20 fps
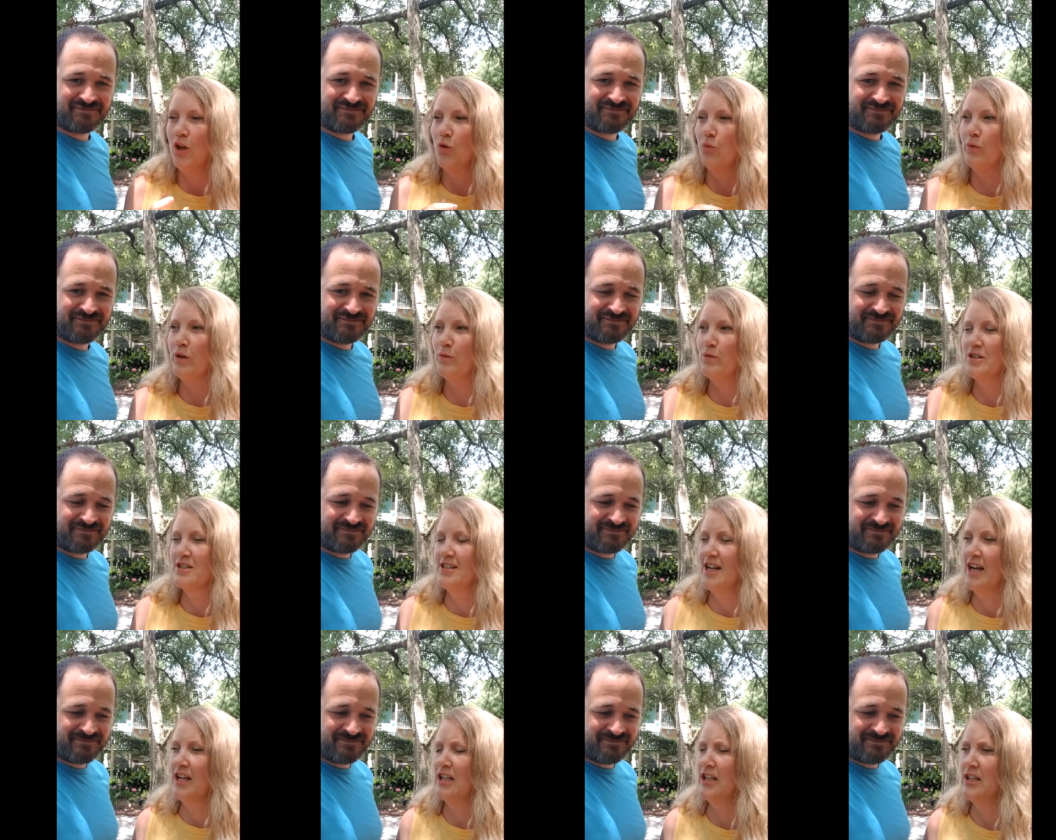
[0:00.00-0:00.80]
Speaker 1: We were
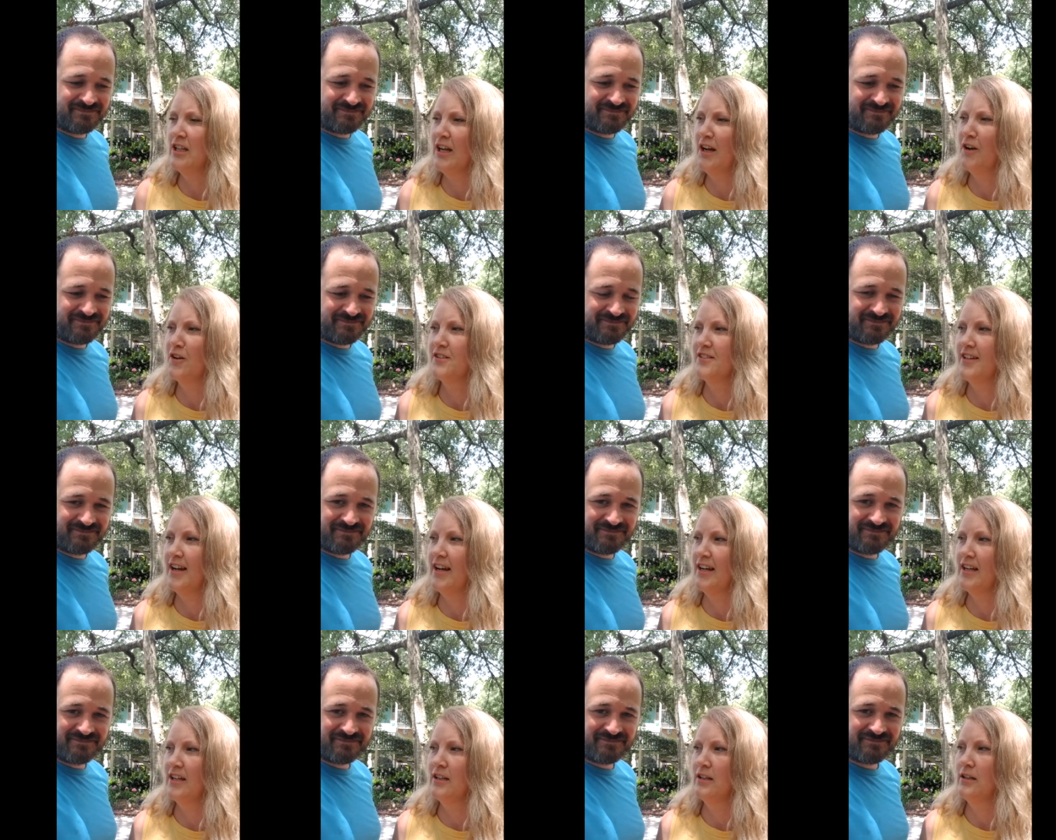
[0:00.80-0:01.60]
standing there
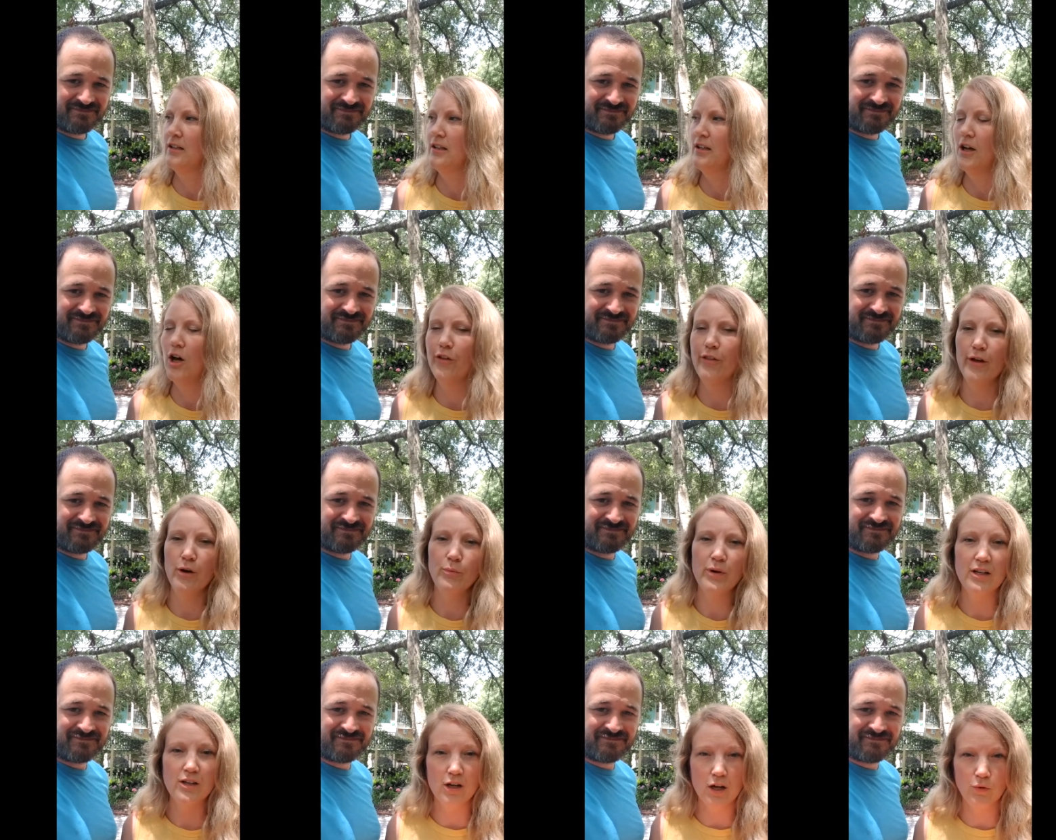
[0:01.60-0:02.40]
saying, although
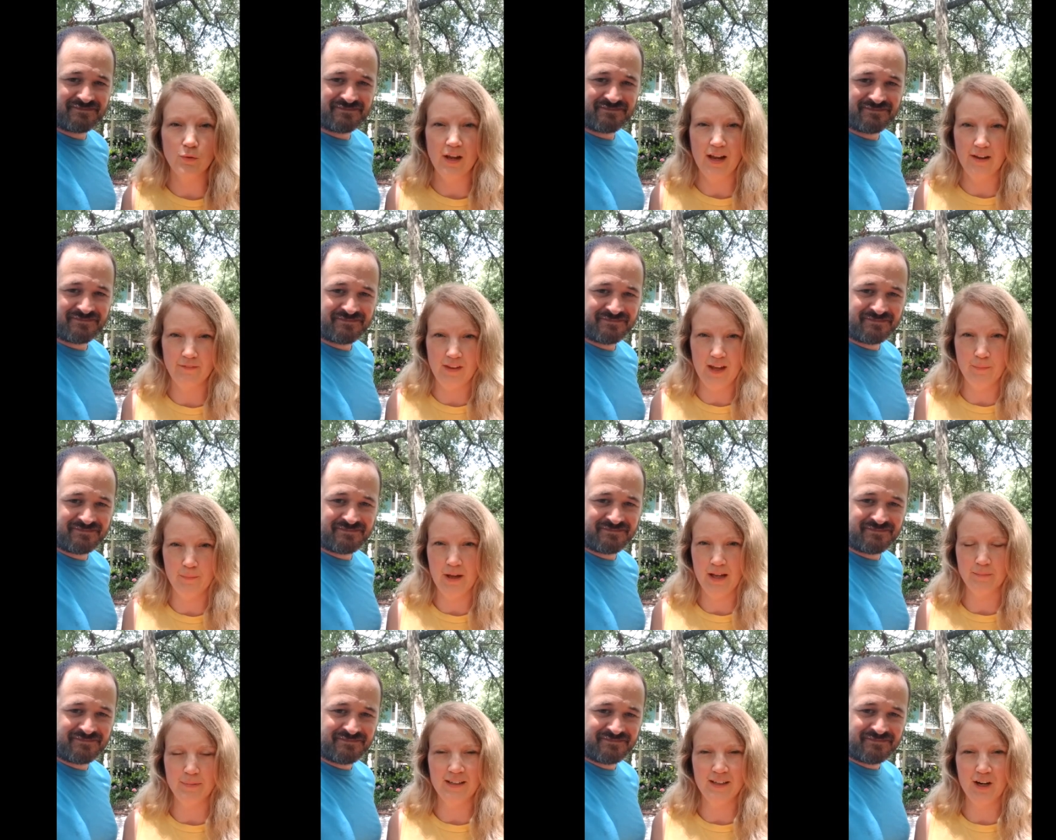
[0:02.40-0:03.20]
we don't have that
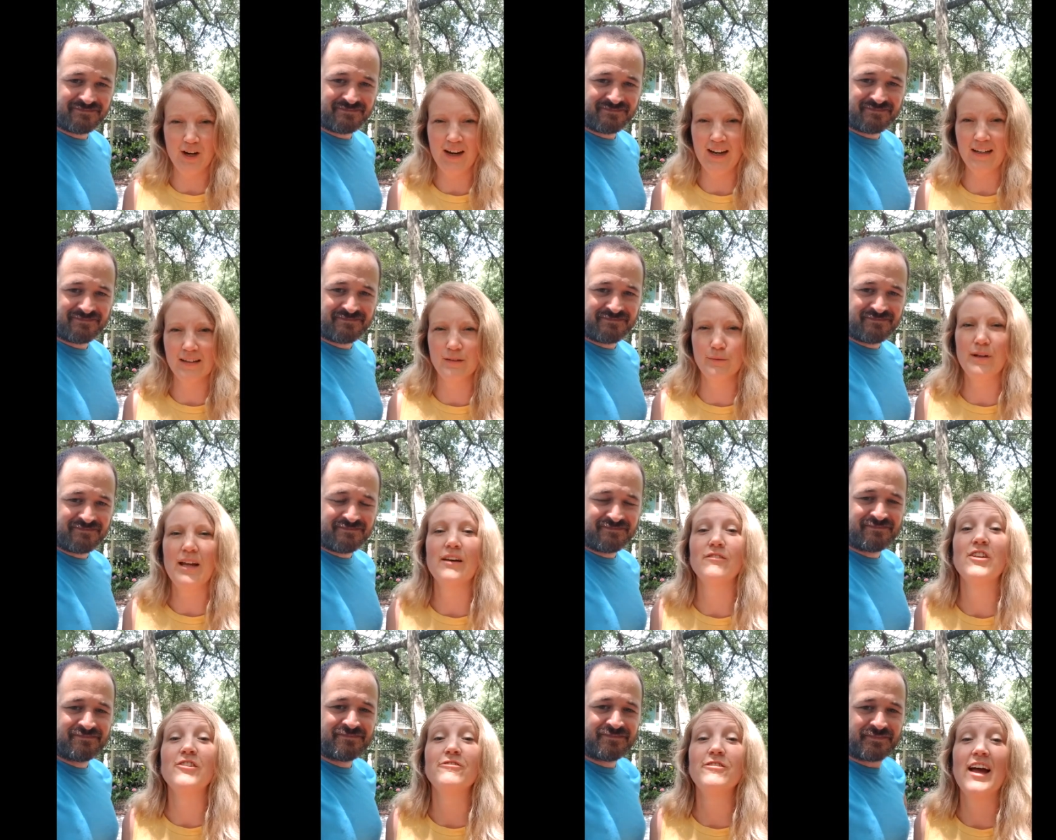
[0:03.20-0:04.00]
baby in our hands, we
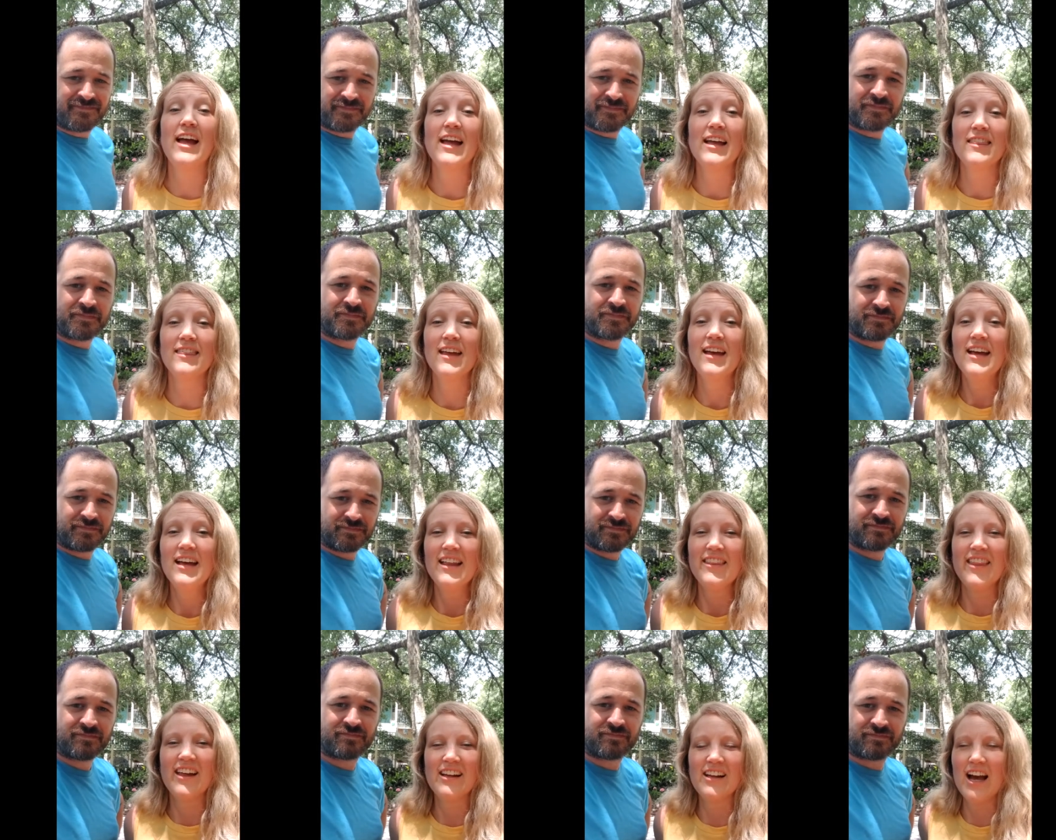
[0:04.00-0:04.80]
have the faith
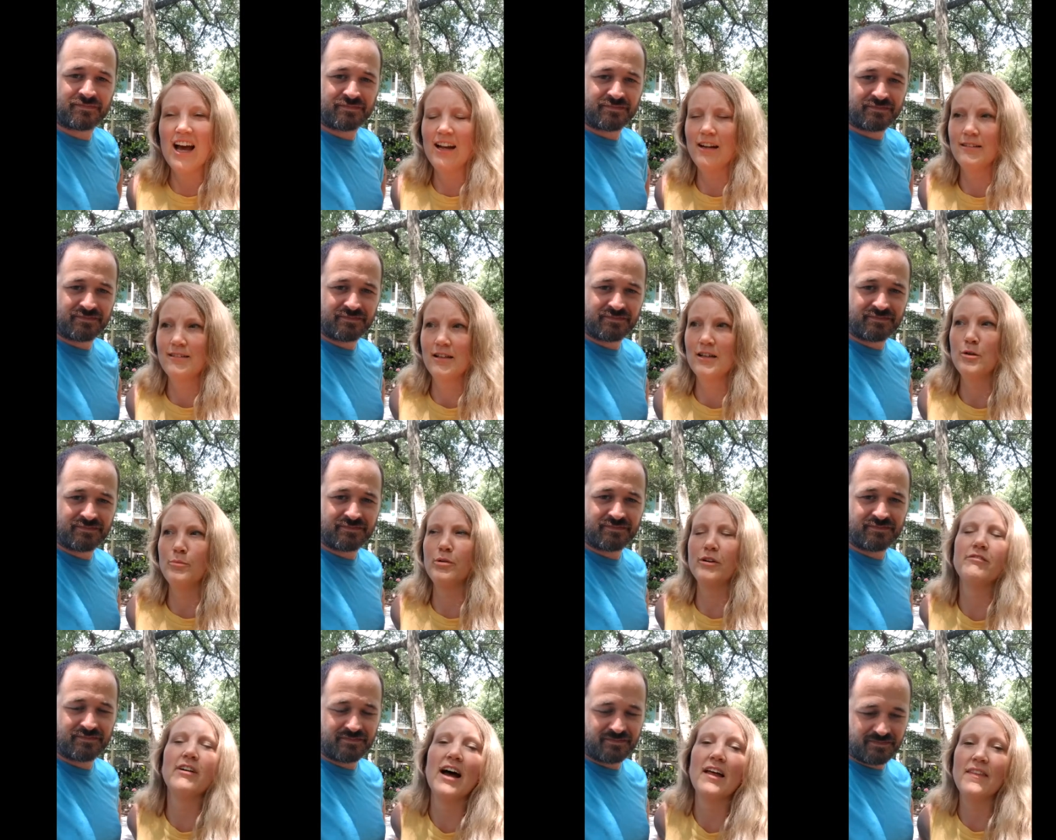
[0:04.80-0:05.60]
that God is going to
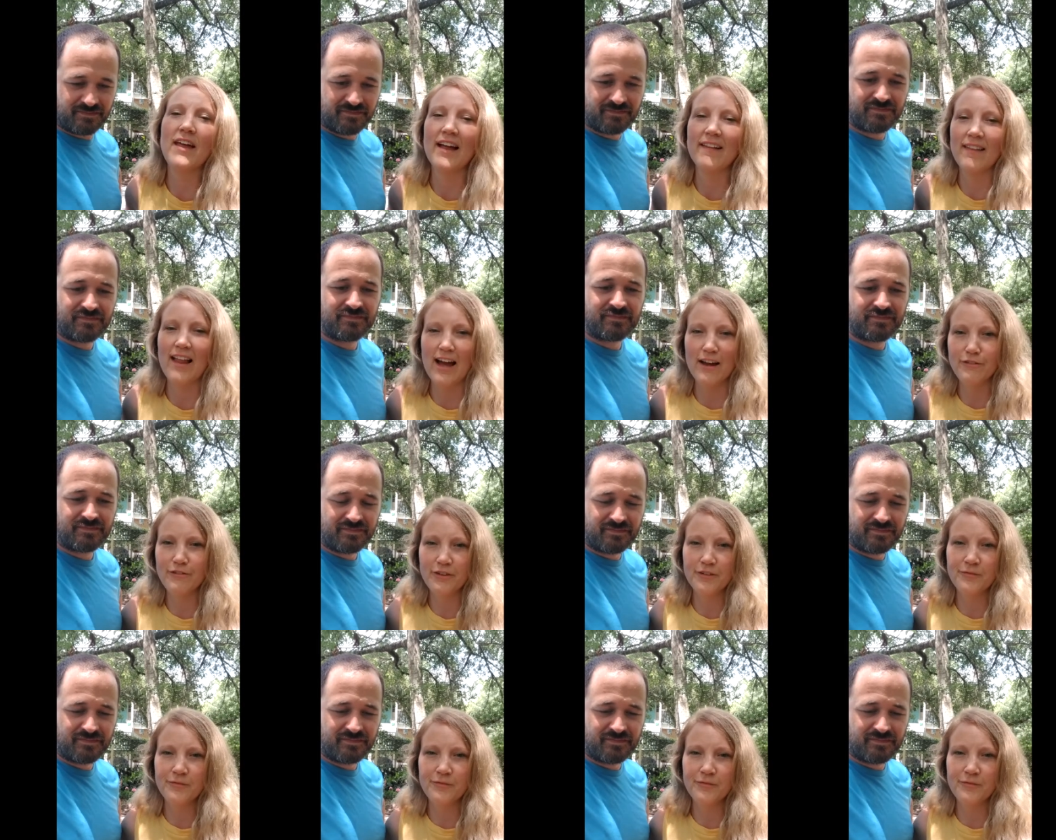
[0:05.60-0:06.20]
provide that life.